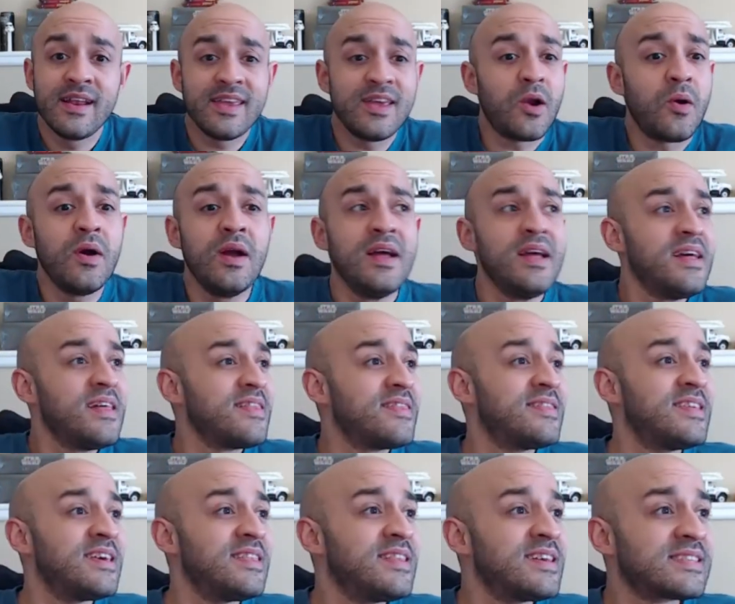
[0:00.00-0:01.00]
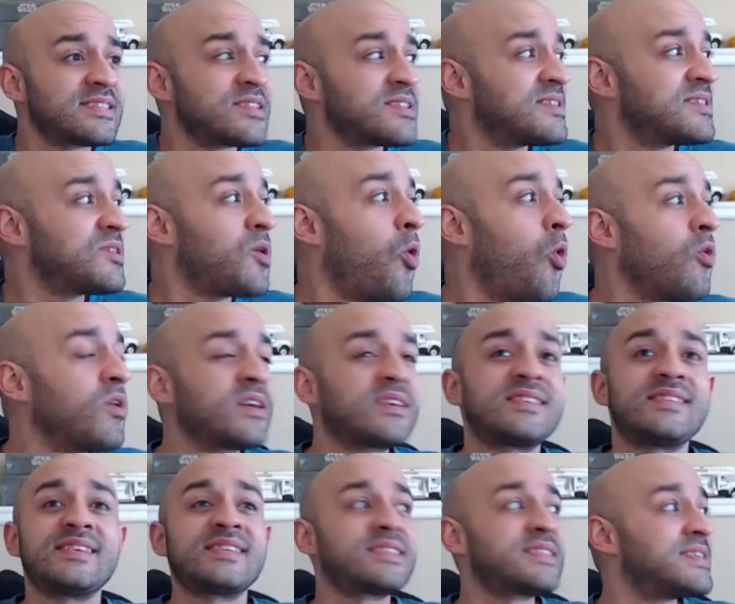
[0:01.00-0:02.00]
You know, the whole
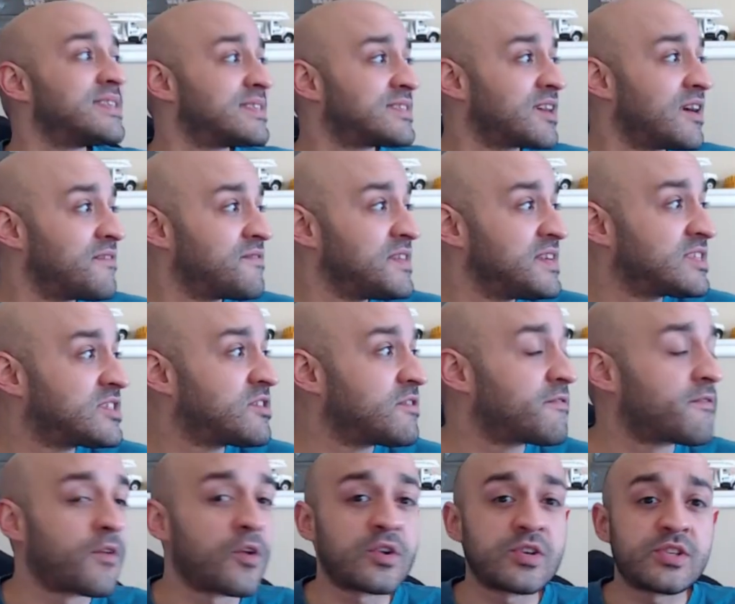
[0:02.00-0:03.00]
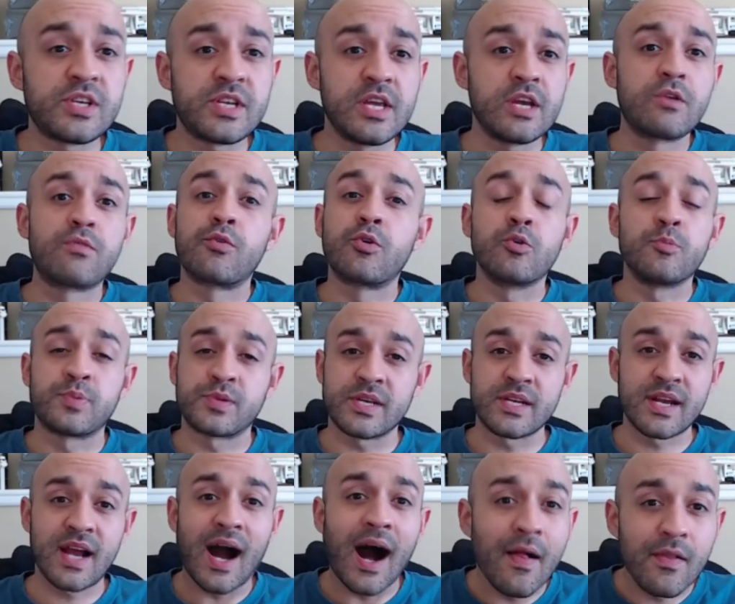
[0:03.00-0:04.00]
existence of these diversity groups
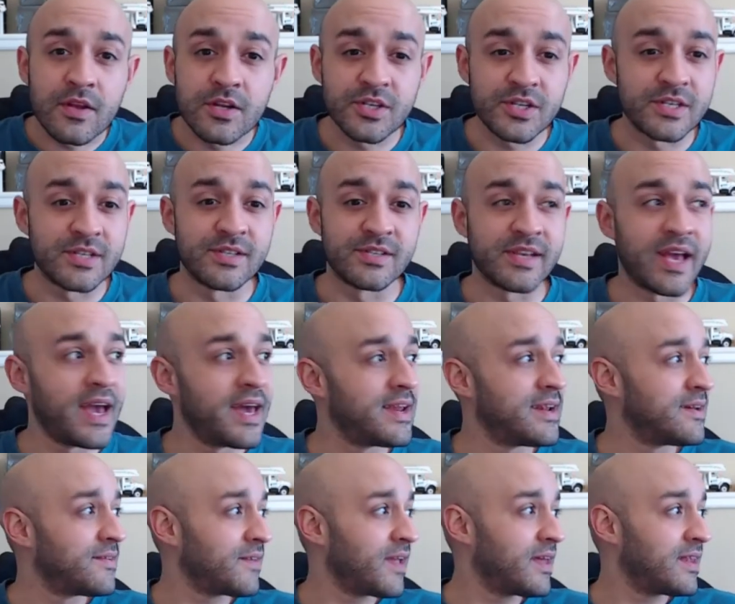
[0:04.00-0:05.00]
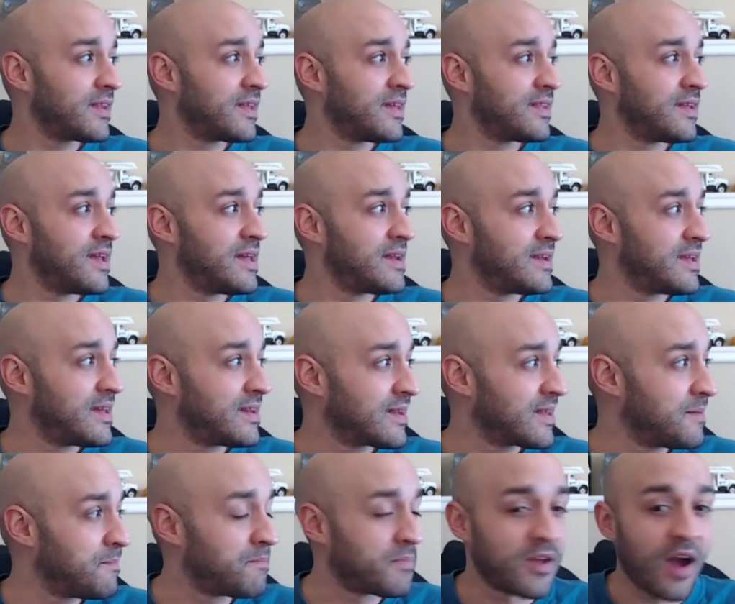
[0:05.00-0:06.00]
in colleges and
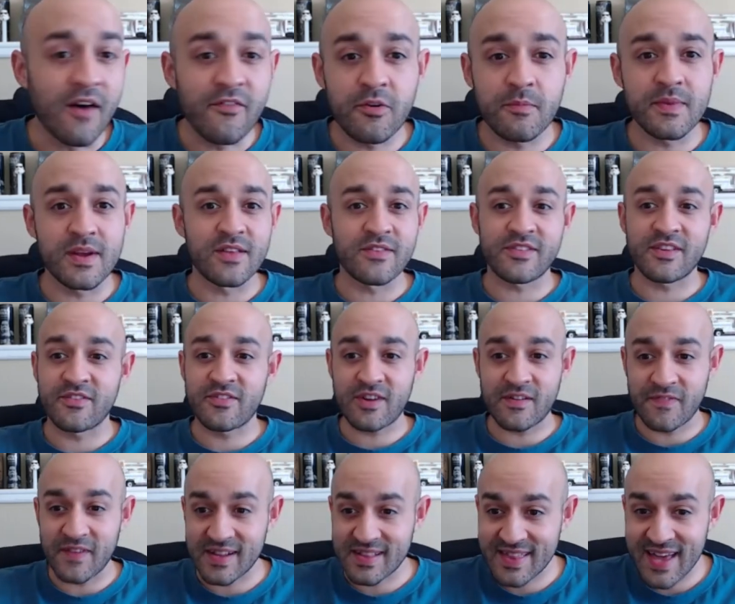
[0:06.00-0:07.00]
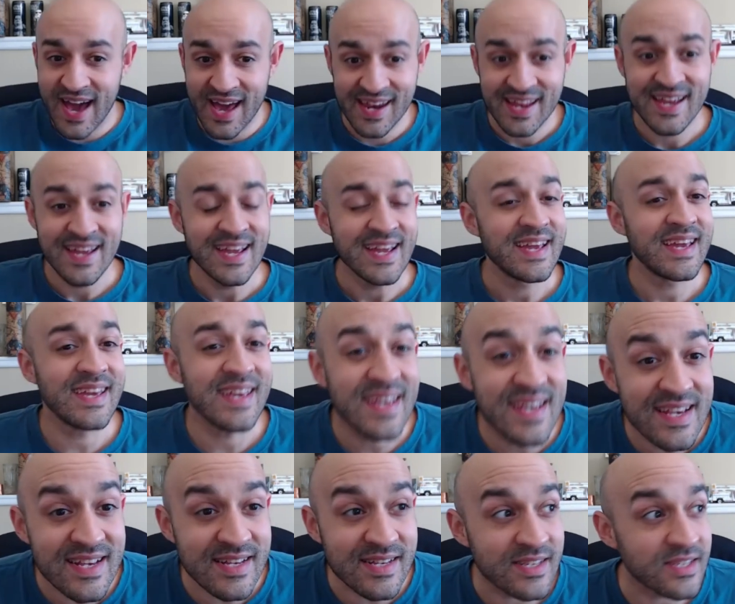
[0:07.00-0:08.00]
in governments and stuff like that
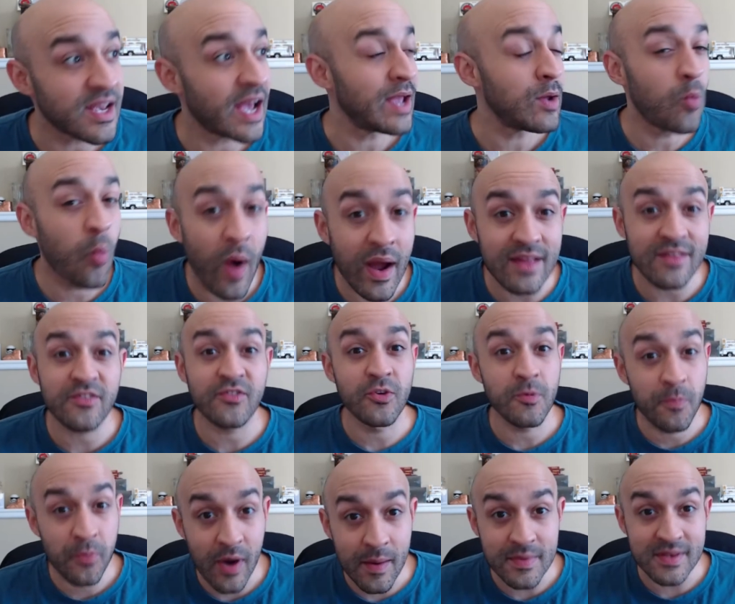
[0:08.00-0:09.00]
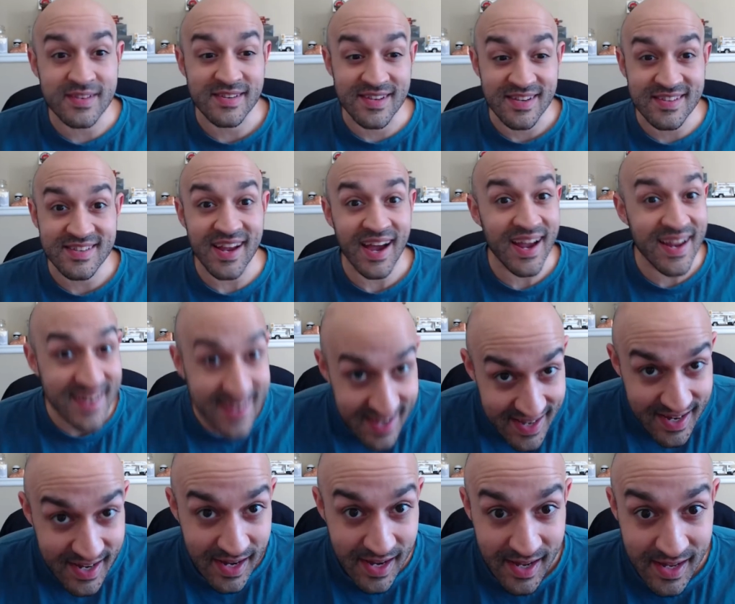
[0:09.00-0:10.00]
is a white supremacist
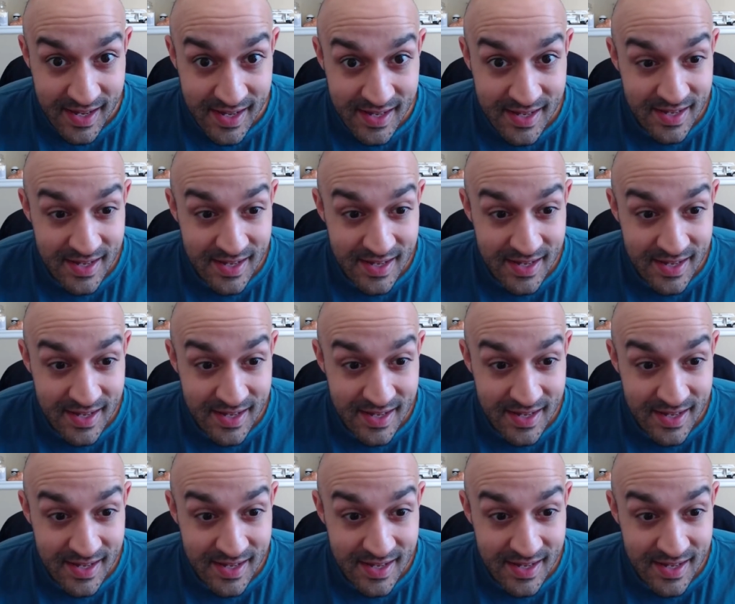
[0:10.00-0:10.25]
idea.